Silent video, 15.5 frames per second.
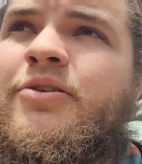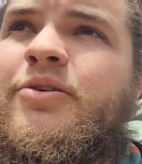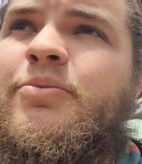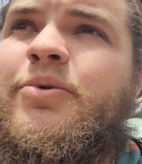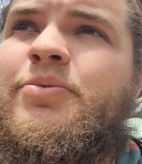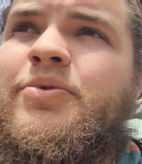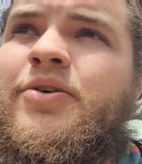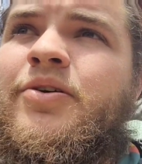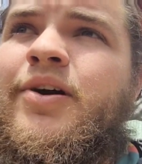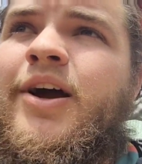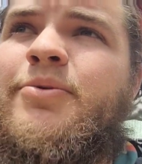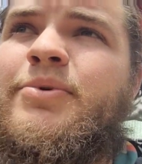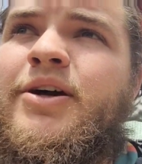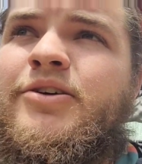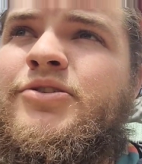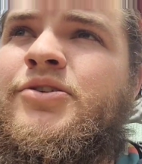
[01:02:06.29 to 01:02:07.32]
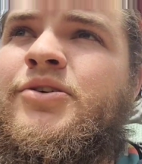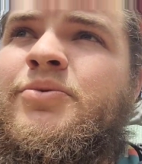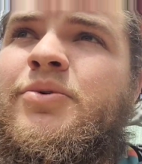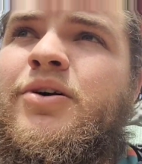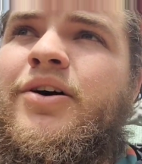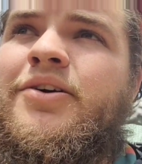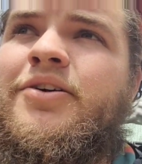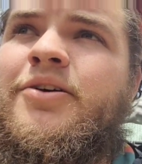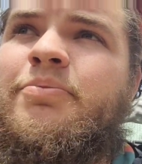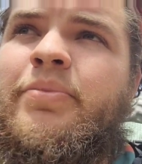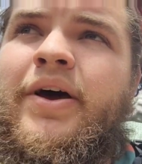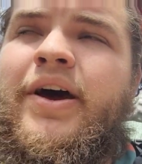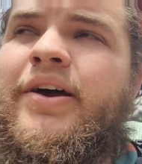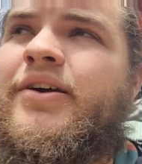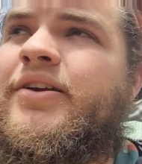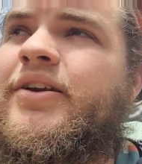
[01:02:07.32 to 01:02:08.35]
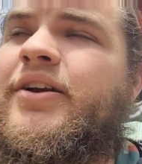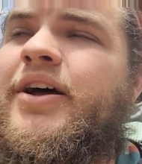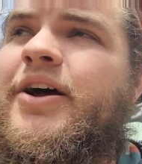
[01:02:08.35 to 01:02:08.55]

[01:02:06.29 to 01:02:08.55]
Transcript: to remember to grab extra water and packing it